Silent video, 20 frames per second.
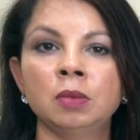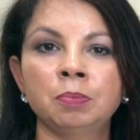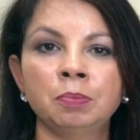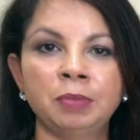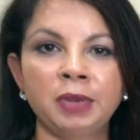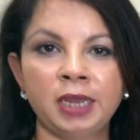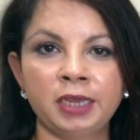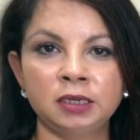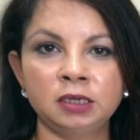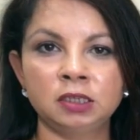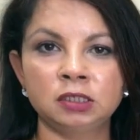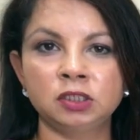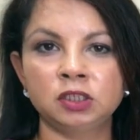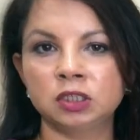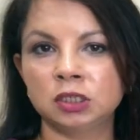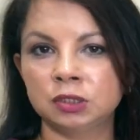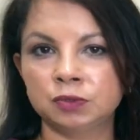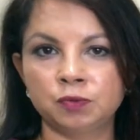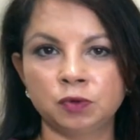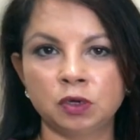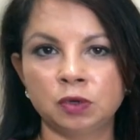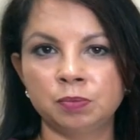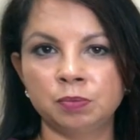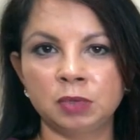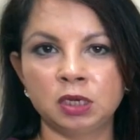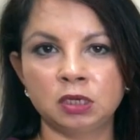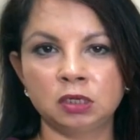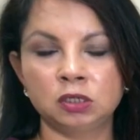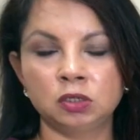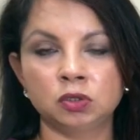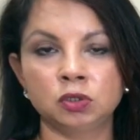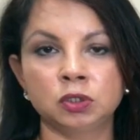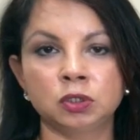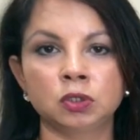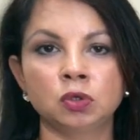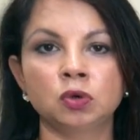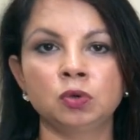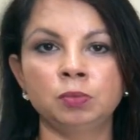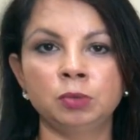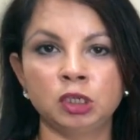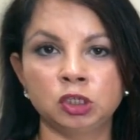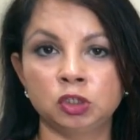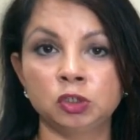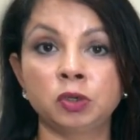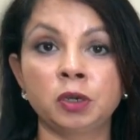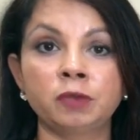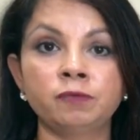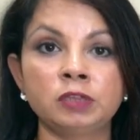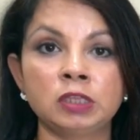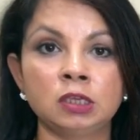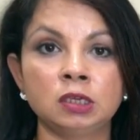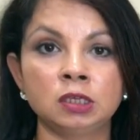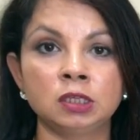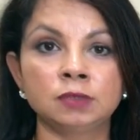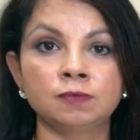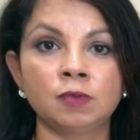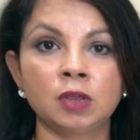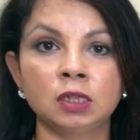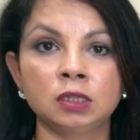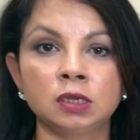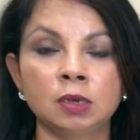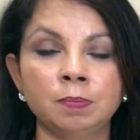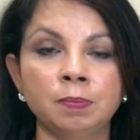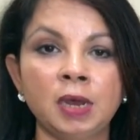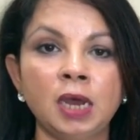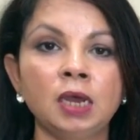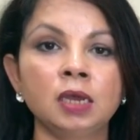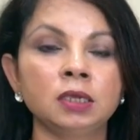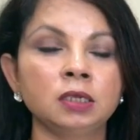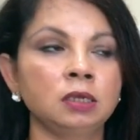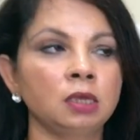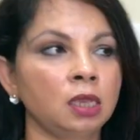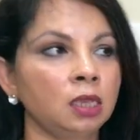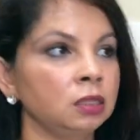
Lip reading: blend it just for a minute or so, make sure everything is well combined,